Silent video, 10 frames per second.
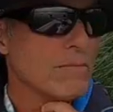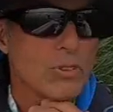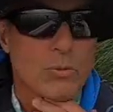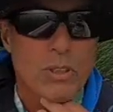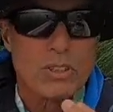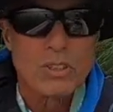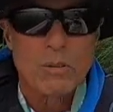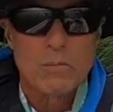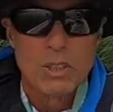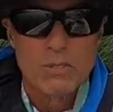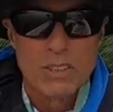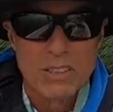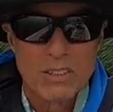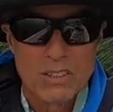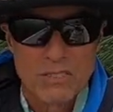So we're gonna start moving
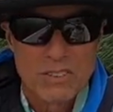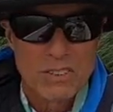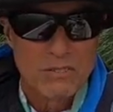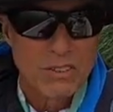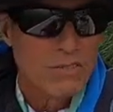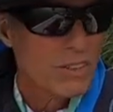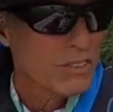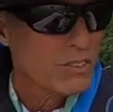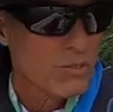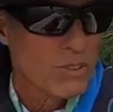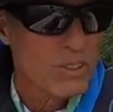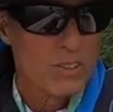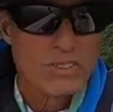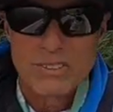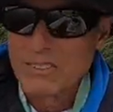and grooving, see if we can find somewhere
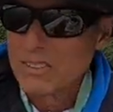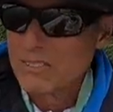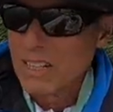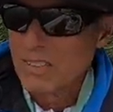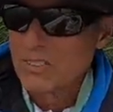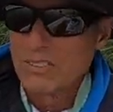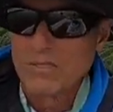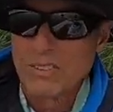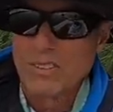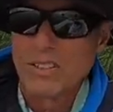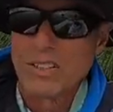else that has something to